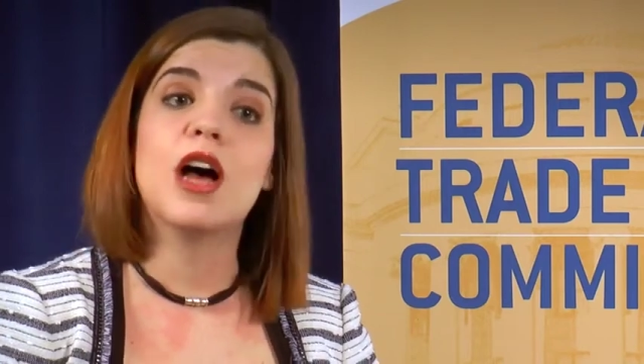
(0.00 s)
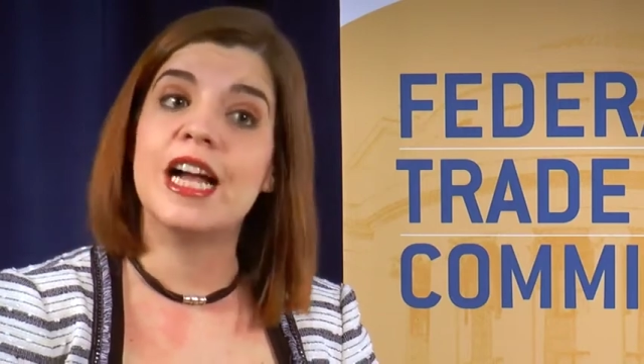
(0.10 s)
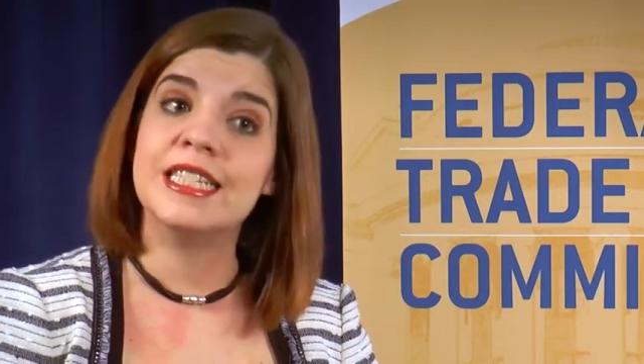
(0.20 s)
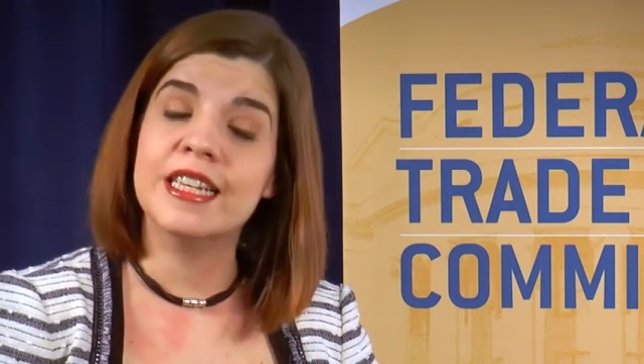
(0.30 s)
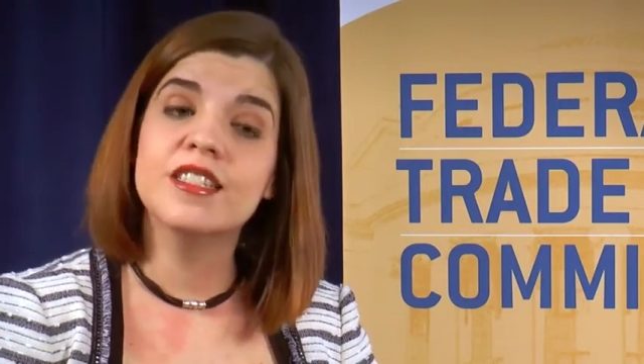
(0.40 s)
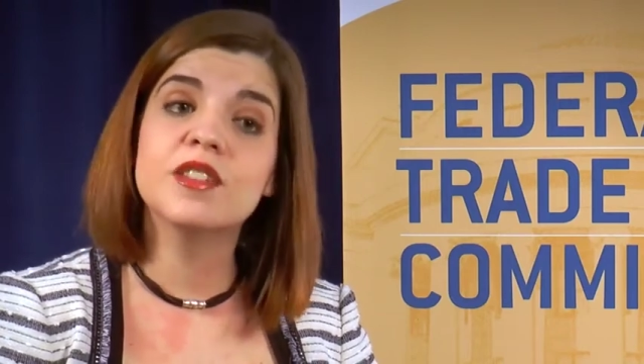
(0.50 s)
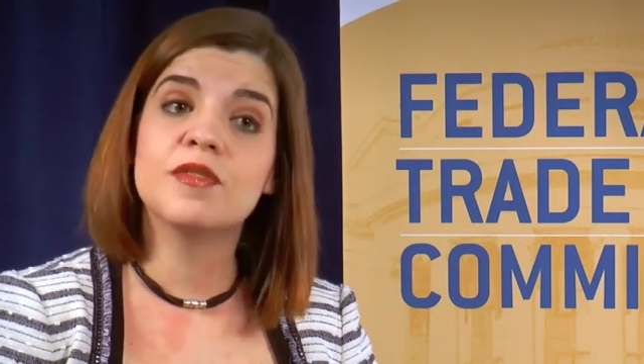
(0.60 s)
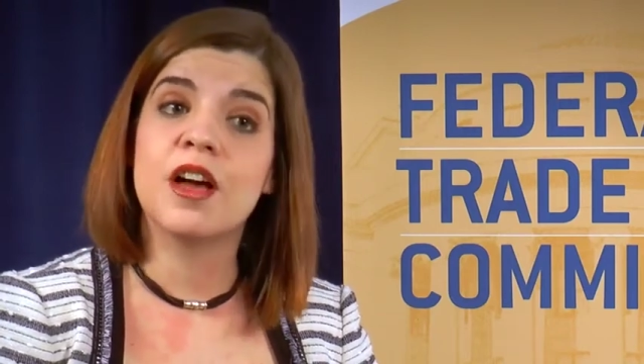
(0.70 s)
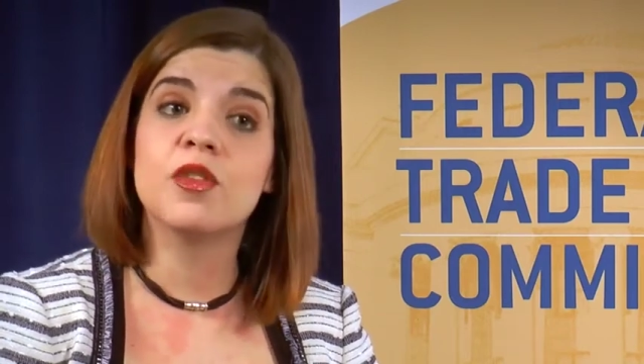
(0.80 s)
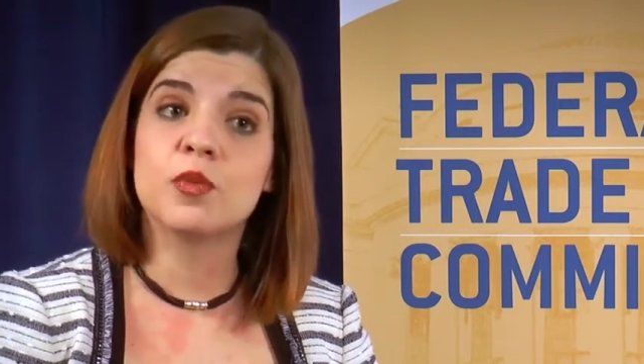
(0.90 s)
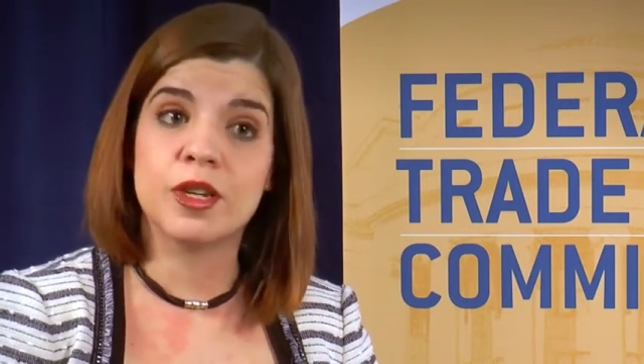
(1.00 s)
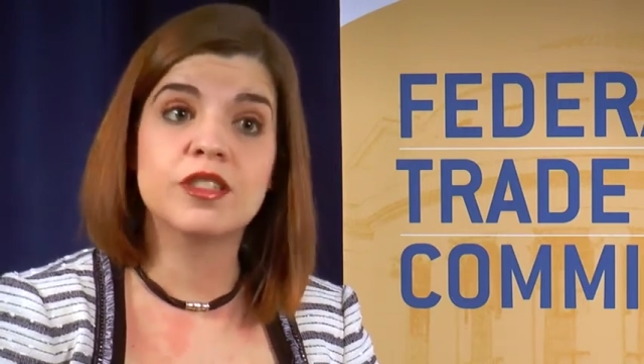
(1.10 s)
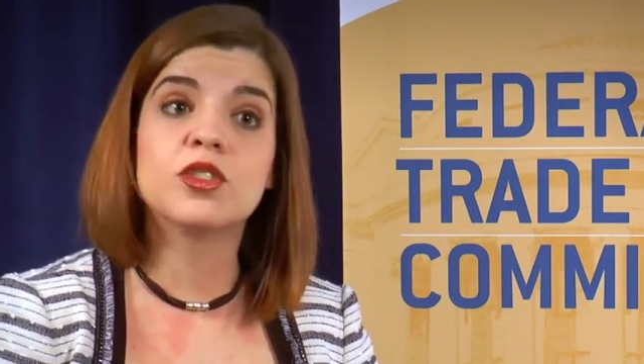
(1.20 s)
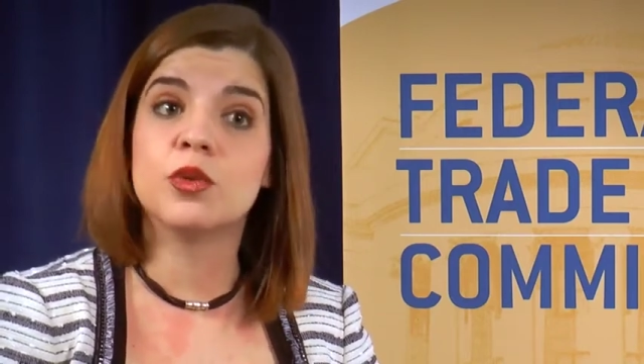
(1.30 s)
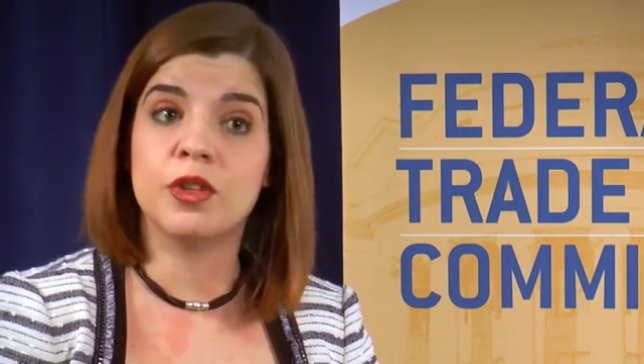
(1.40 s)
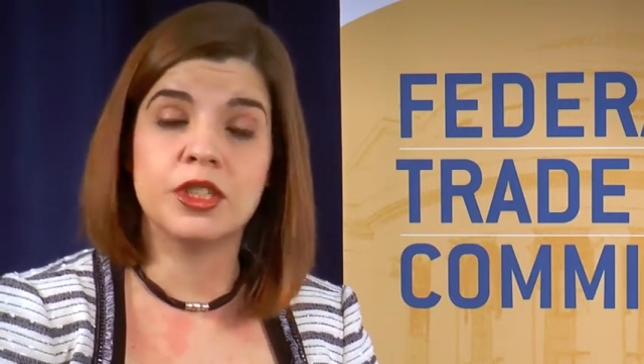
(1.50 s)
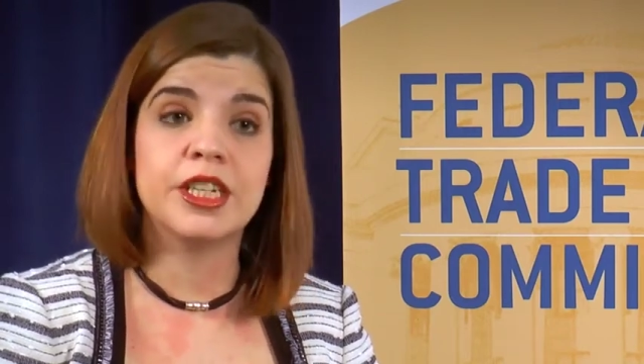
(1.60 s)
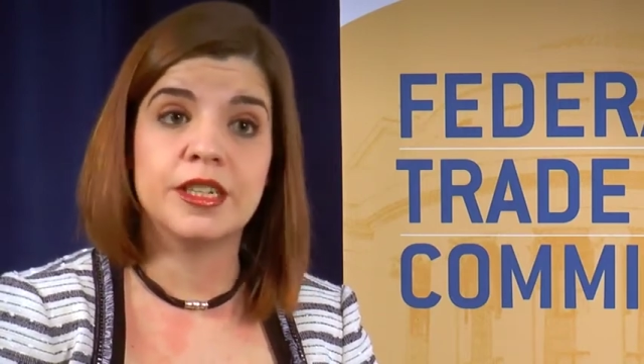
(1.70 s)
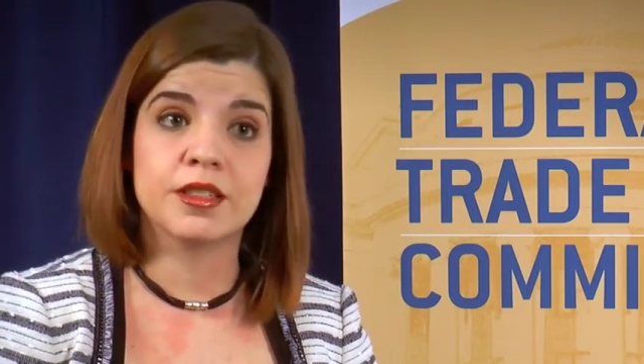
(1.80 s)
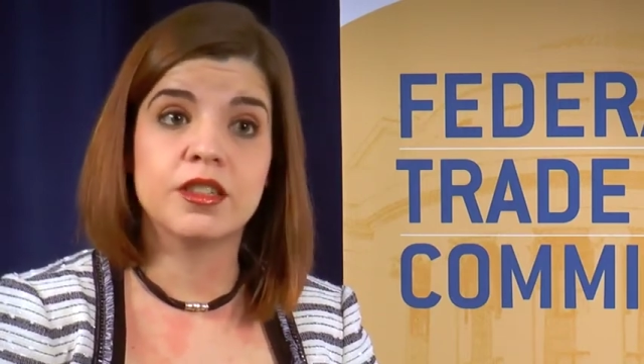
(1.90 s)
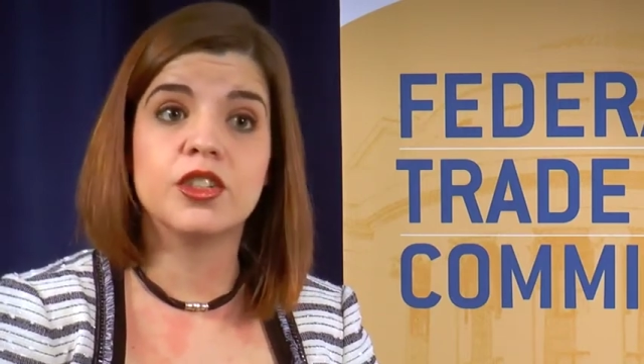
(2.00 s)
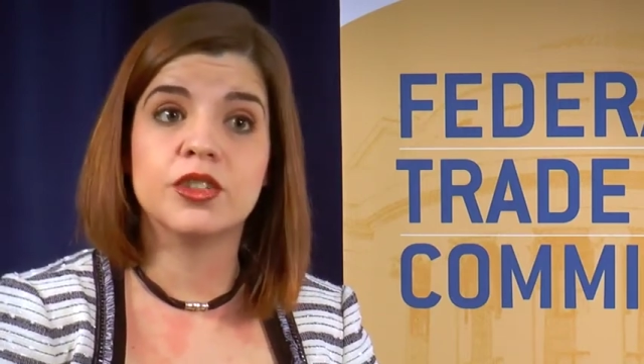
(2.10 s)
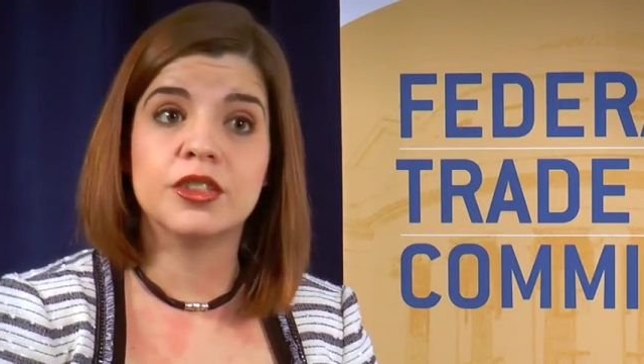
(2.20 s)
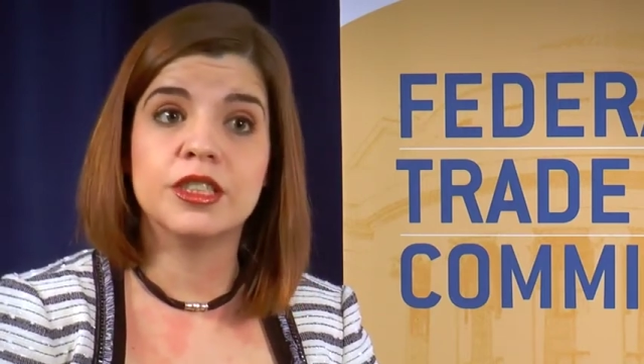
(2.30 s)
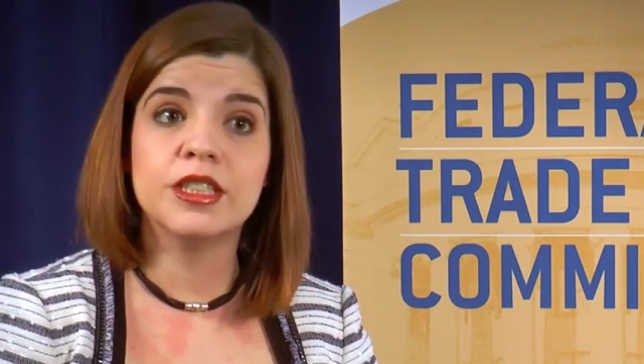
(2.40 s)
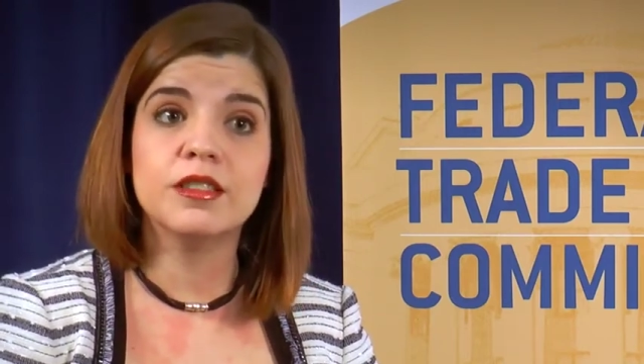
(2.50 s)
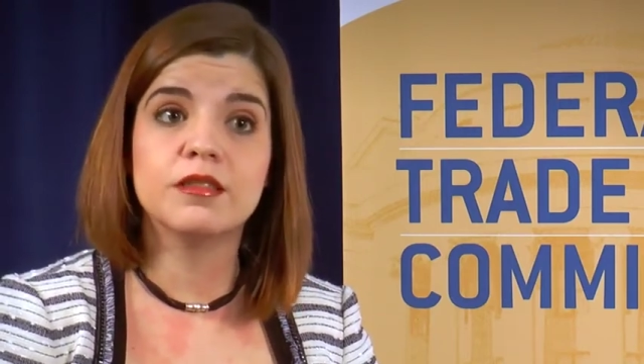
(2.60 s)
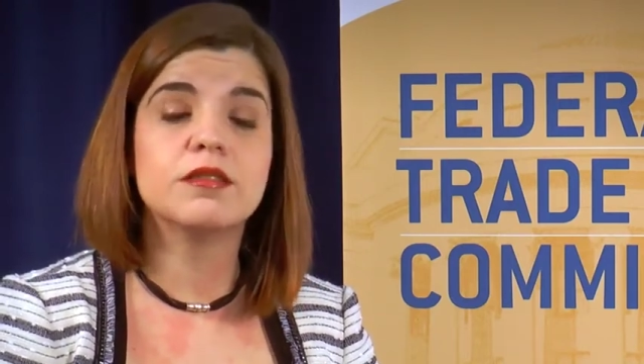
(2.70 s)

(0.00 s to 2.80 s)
identify the risks to their data security,